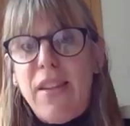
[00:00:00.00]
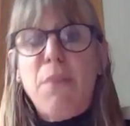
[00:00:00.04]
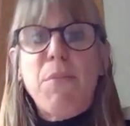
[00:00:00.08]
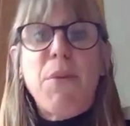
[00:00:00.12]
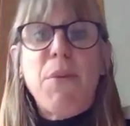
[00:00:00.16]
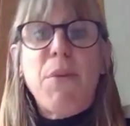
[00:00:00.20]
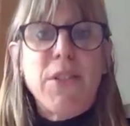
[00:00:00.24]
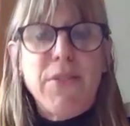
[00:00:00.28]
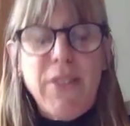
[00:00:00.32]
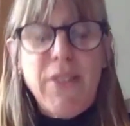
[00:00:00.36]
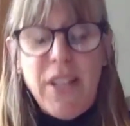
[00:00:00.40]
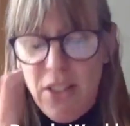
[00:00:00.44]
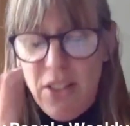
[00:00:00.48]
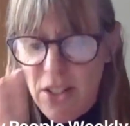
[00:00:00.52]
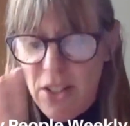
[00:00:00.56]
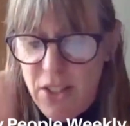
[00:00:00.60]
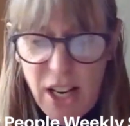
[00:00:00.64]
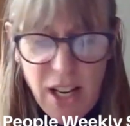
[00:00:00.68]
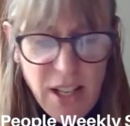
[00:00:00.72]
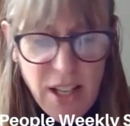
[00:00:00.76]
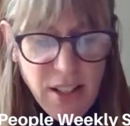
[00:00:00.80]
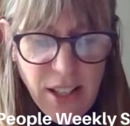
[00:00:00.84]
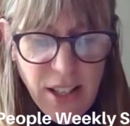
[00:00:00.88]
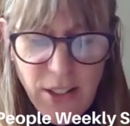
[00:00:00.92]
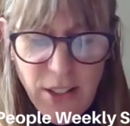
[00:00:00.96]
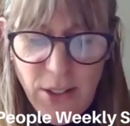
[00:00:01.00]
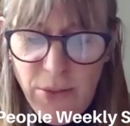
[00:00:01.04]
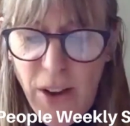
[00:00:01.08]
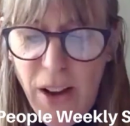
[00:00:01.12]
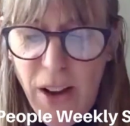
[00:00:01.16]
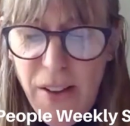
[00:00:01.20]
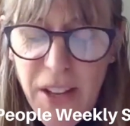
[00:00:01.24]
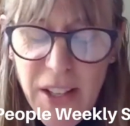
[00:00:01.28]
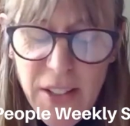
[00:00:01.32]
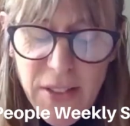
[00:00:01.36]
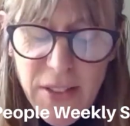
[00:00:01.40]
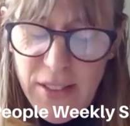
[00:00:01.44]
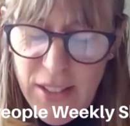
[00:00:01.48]
that motivation changes, that's
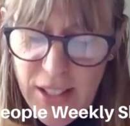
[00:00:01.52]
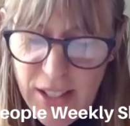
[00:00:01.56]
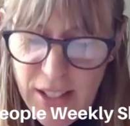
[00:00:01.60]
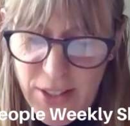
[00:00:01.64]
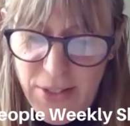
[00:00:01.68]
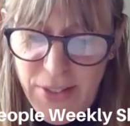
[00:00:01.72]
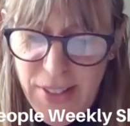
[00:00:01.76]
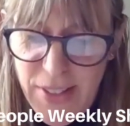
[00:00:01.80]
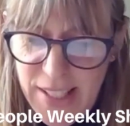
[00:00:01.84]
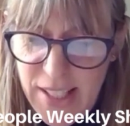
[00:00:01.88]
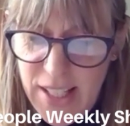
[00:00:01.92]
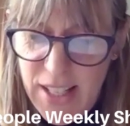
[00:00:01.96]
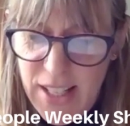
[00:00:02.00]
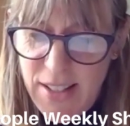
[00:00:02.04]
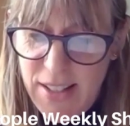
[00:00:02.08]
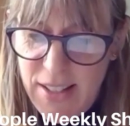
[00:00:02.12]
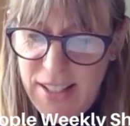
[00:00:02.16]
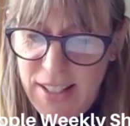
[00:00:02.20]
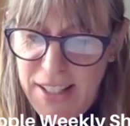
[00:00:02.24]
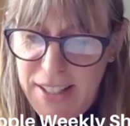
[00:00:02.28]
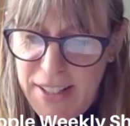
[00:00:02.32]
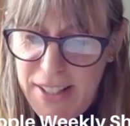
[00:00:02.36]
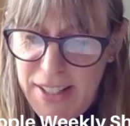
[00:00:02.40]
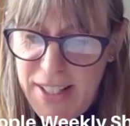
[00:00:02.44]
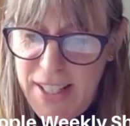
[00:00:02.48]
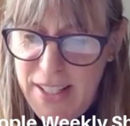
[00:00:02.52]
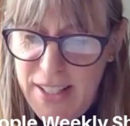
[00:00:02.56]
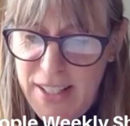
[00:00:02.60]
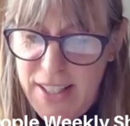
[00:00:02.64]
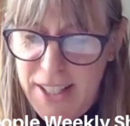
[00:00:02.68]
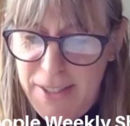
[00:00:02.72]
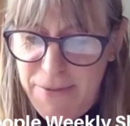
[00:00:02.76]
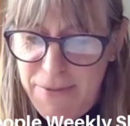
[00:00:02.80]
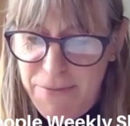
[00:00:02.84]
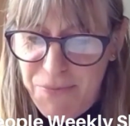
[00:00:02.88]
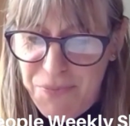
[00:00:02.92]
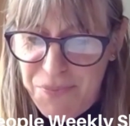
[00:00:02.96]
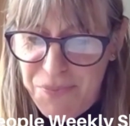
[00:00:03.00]
fine. That's fantastic. And
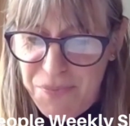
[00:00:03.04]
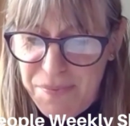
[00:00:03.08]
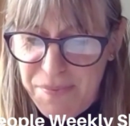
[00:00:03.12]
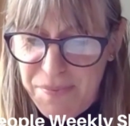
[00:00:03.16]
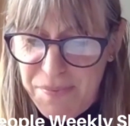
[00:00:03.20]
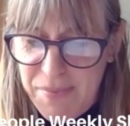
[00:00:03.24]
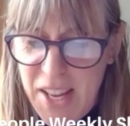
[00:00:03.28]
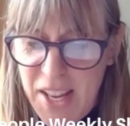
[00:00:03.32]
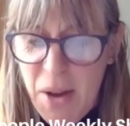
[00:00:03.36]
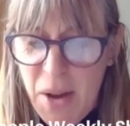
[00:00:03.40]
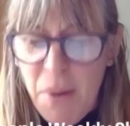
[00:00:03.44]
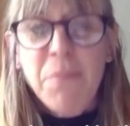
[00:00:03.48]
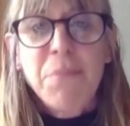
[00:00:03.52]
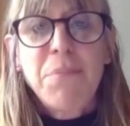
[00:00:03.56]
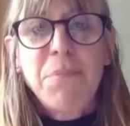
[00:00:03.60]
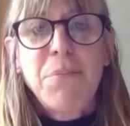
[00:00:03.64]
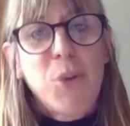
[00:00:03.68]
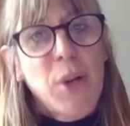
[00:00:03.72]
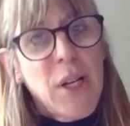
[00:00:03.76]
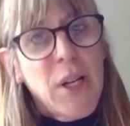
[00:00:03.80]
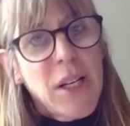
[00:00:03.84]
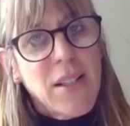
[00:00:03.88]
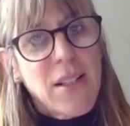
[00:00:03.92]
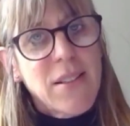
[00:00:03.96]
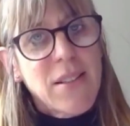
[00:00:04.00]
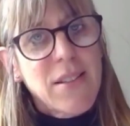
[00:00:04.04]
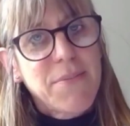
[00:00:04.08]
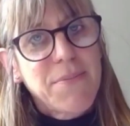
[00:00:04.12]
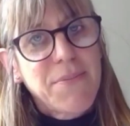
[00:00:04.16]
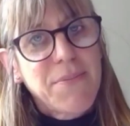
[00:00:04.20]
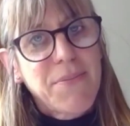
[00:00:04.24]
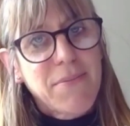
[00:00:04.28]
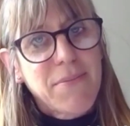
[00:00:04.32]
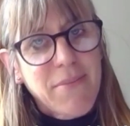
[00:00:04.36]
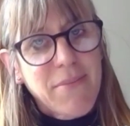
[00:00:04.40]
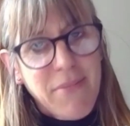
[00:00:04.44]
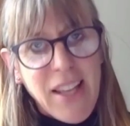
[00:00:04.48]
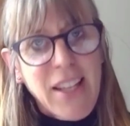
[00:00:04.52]
brilliant.
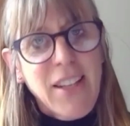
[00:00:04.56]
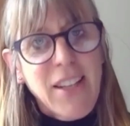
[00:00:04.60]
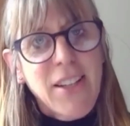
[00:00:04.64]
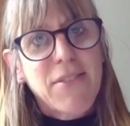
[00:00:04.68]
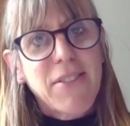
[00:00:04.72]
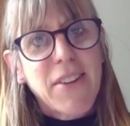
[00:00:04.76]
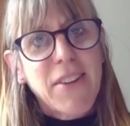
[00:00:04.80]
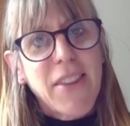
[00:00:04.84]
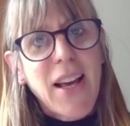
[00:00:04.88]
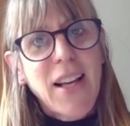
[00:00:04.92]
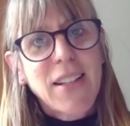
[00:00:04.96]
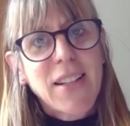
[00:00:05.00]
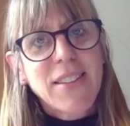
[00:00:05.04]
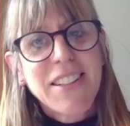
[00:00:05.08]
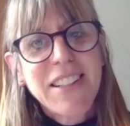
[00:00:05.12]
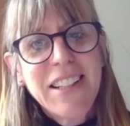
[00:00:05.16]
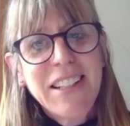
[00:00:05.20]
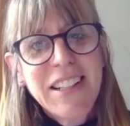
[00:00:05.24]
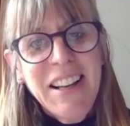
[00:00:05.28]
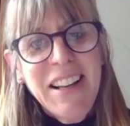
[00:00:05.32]
Thank you for that.